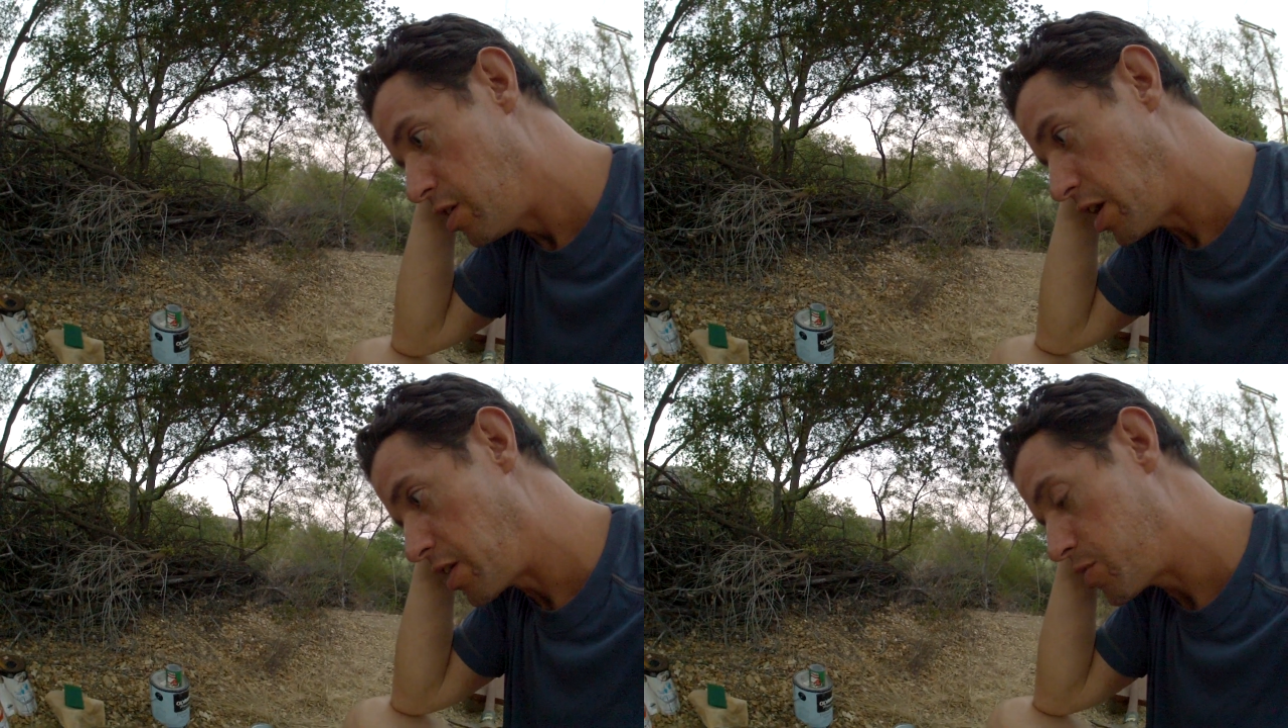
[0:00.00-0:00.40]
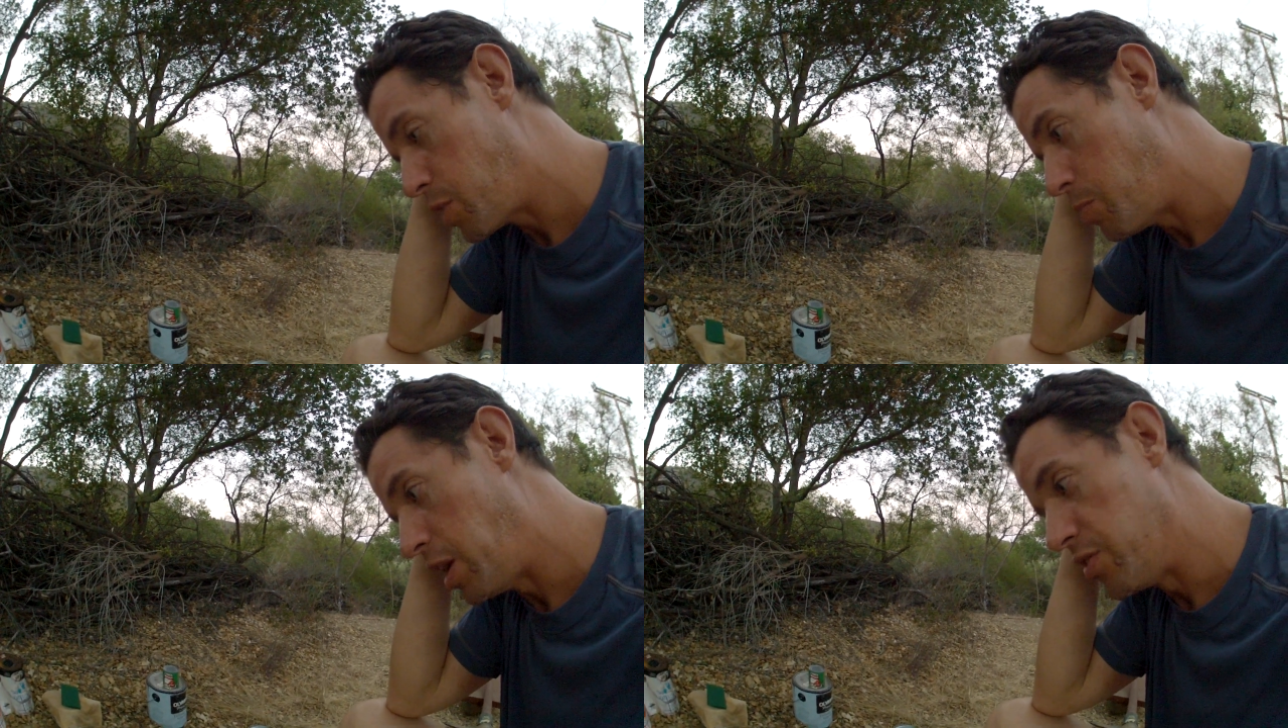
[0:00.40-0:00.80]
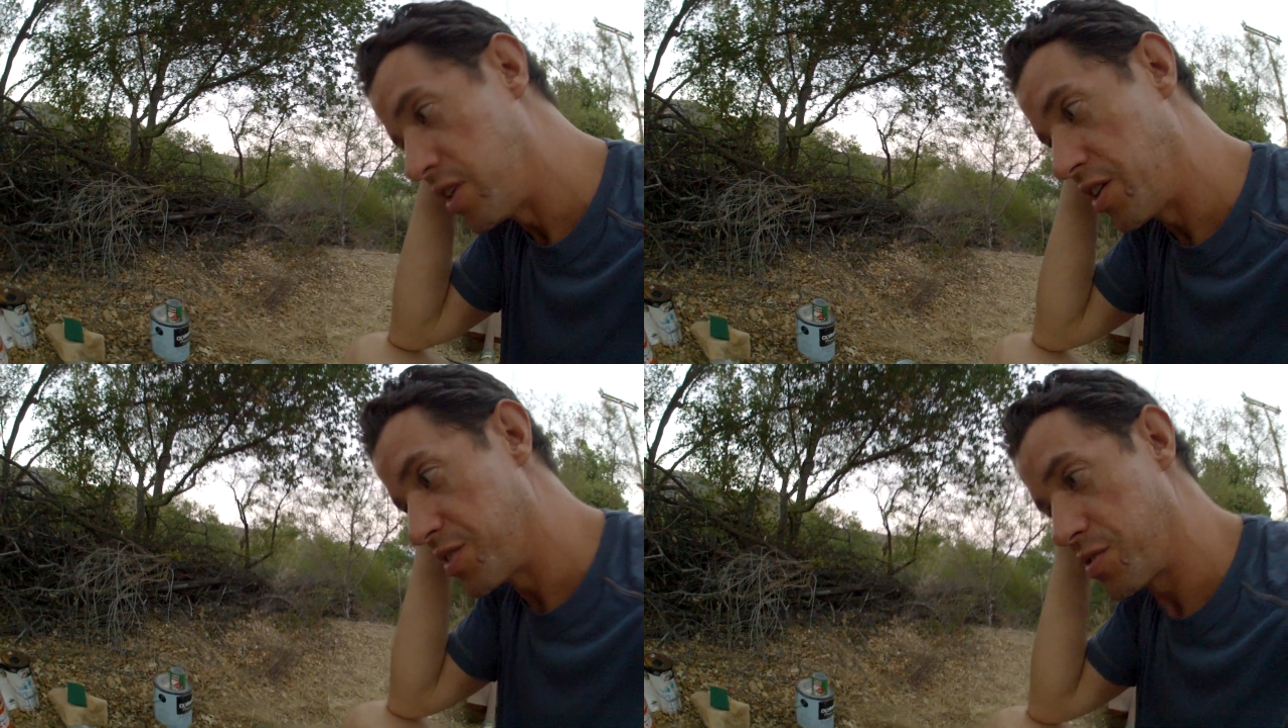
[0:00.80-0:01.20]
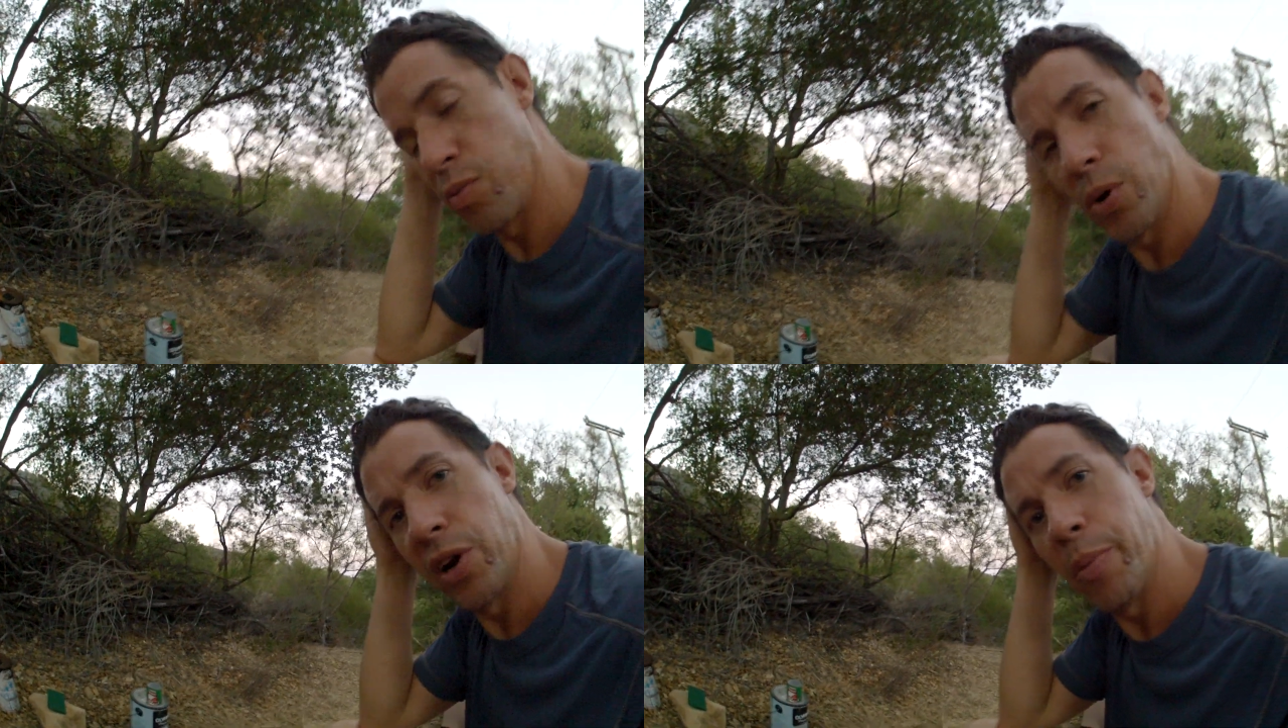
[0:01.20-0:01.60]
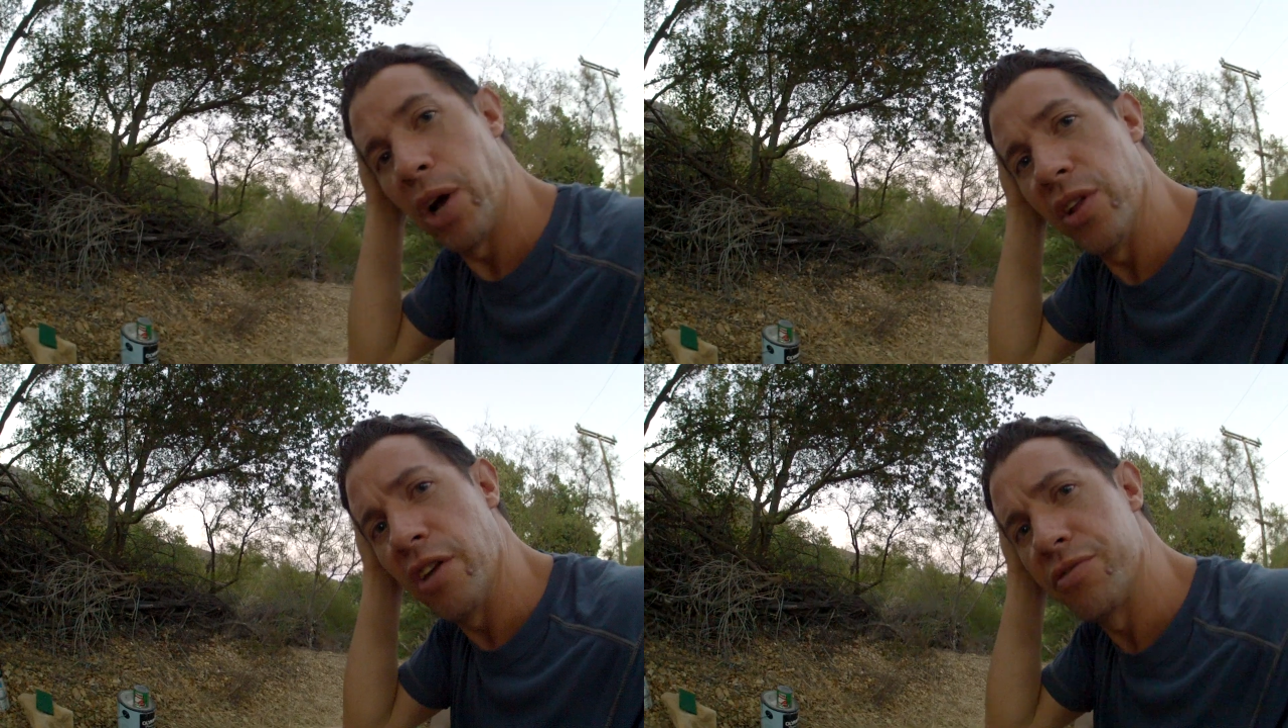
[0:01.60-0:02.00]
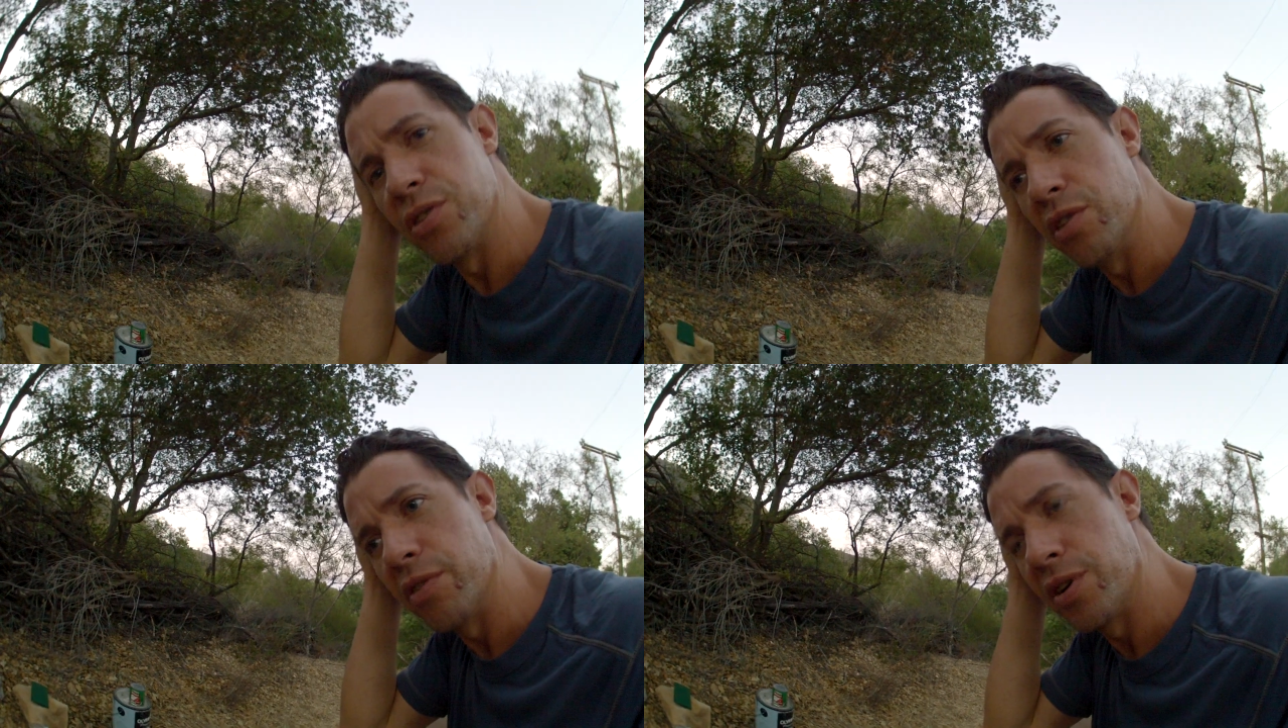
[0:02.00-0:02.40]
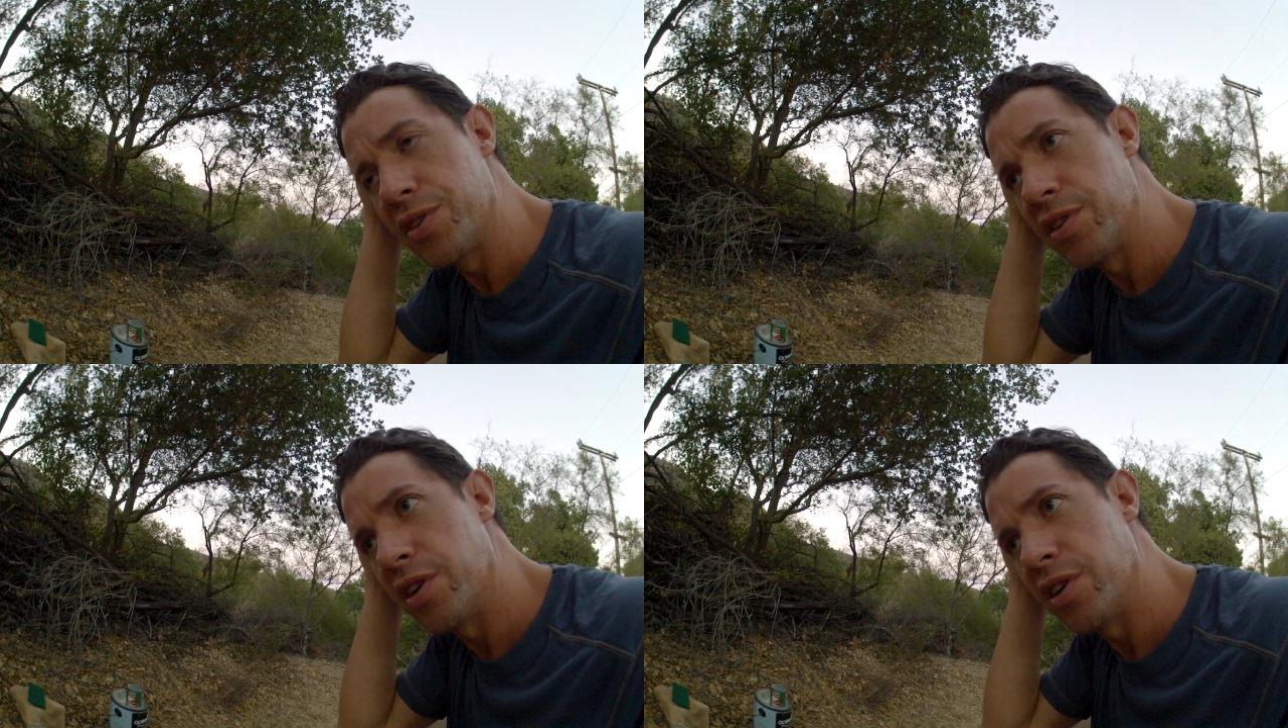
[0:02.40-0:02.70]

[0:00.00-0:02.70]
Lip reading: I guess my main thing is worrying about leftovers.